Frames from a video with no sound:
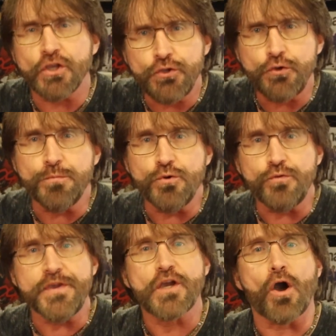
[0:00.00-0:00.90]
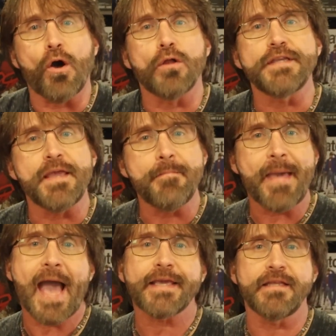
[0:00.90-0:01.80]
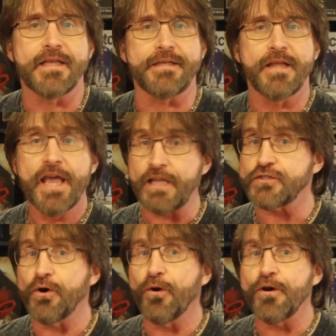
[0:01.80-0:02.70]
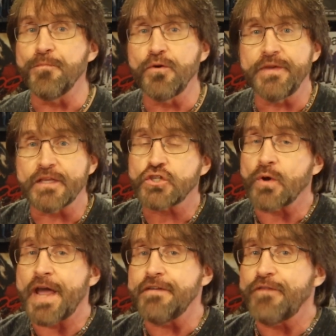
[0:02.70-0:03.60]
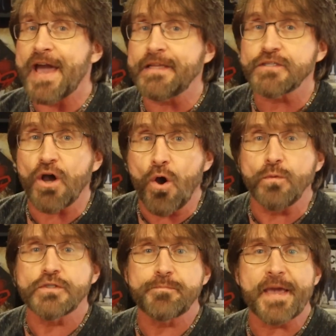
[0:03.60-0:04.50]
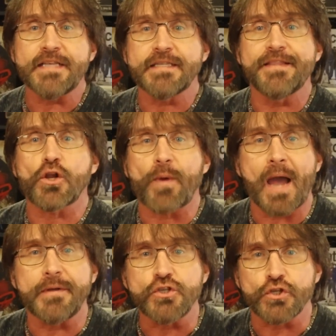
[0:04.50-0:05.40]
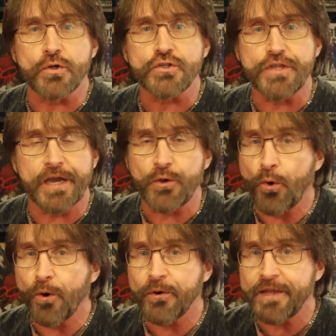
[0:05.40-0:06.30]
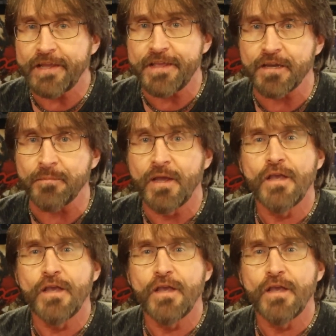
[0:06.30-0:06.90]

a new movie called Immaculate. It's a horror movie that's trying to find its own space in the crowded church nun horror idiom.